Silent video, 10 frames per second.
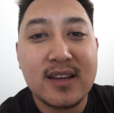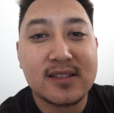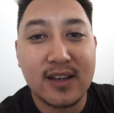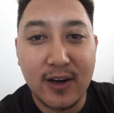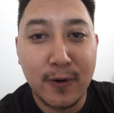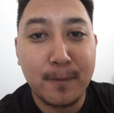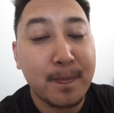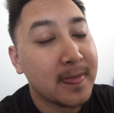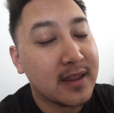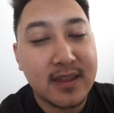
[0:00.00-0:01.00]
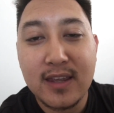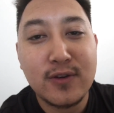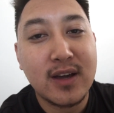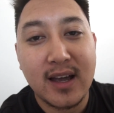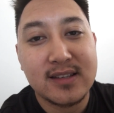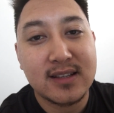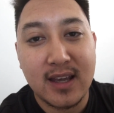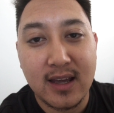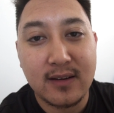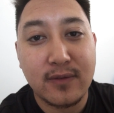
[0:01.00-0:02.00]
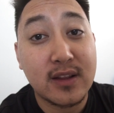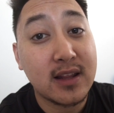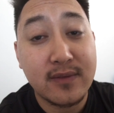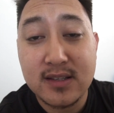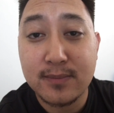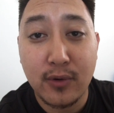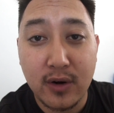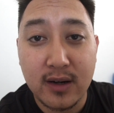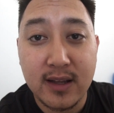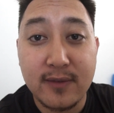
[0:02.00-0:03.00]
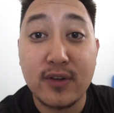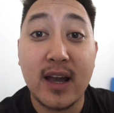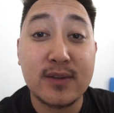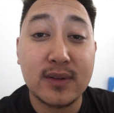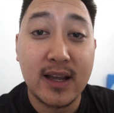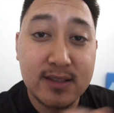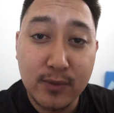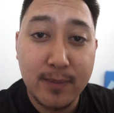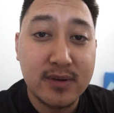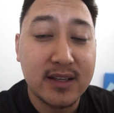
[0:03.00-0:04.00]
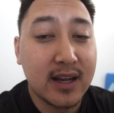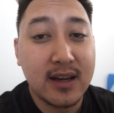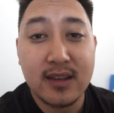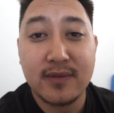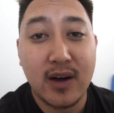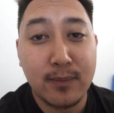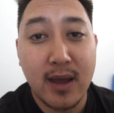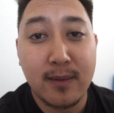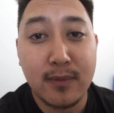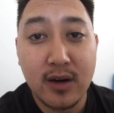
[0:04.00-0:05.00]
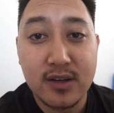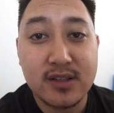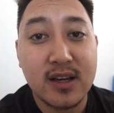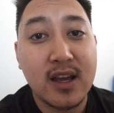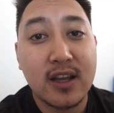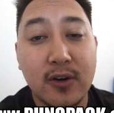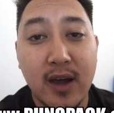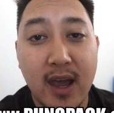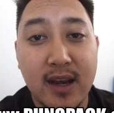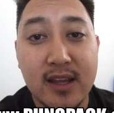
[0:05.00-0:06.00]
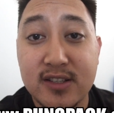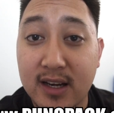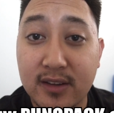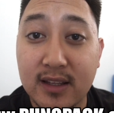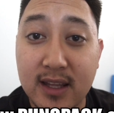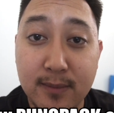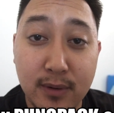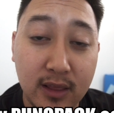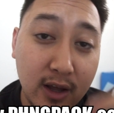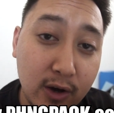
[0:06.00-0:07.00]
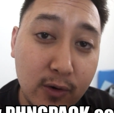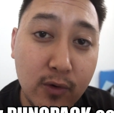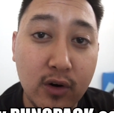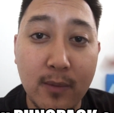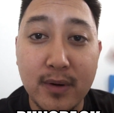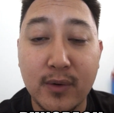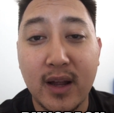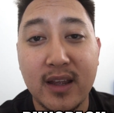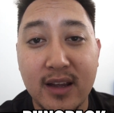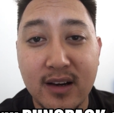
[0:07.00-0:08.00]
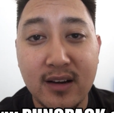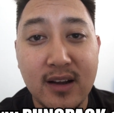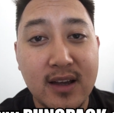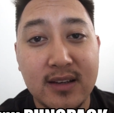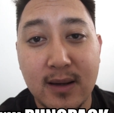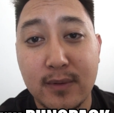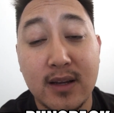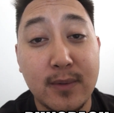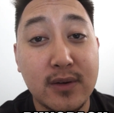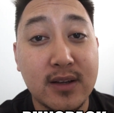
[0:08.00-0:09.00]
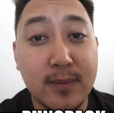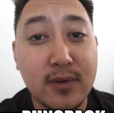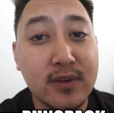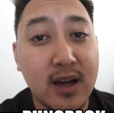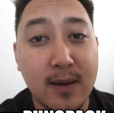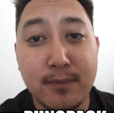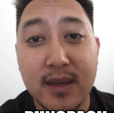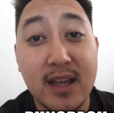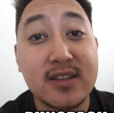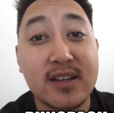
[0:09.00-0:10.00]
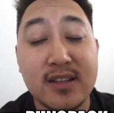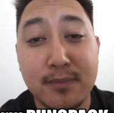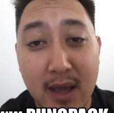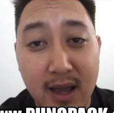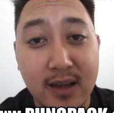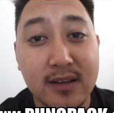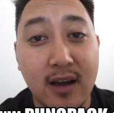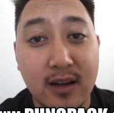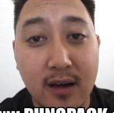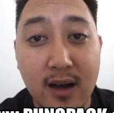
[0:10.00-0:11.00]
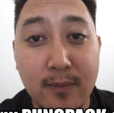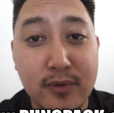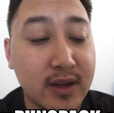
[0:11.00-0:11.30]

So thank you guys again for the love and support. If you guys would like to represent any of the PhongPack merch, go ahead and check out the link below, or I'll put it right here, www.phngpack.com.